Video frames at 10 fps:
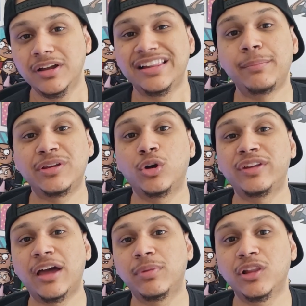Let me know
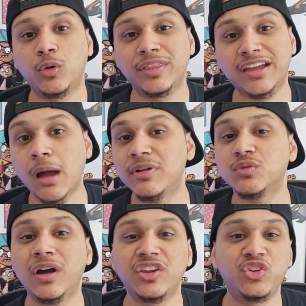down below in the comments
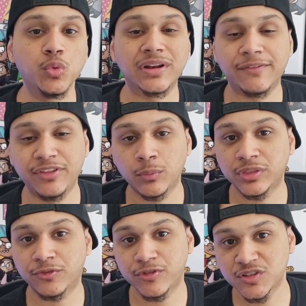what you would have done
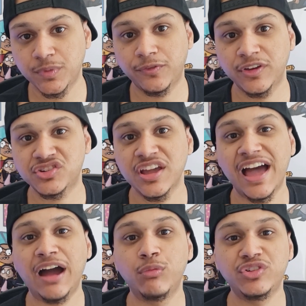with the frisbee fish.
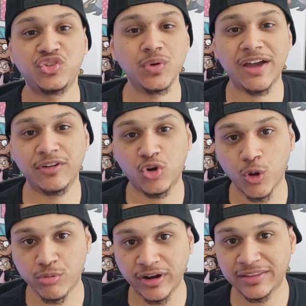How would you have
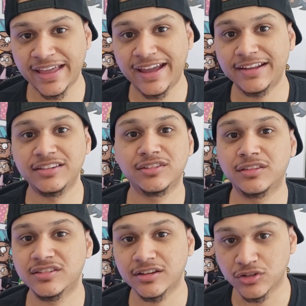incorporated that into
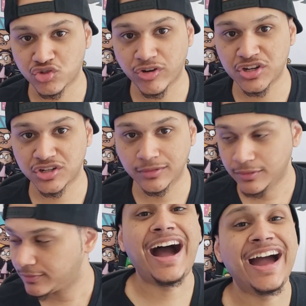this illustration?
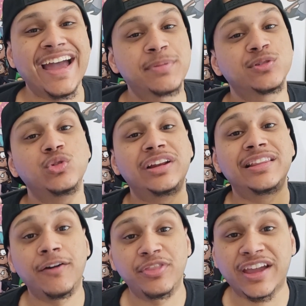I absolutely
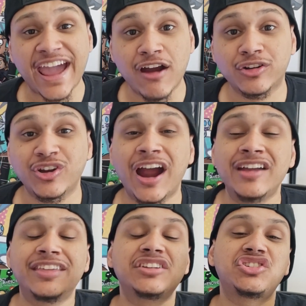love the character. I
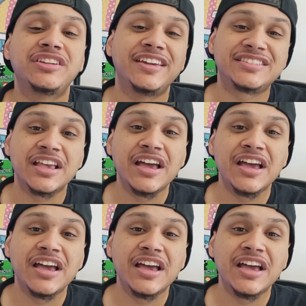think she is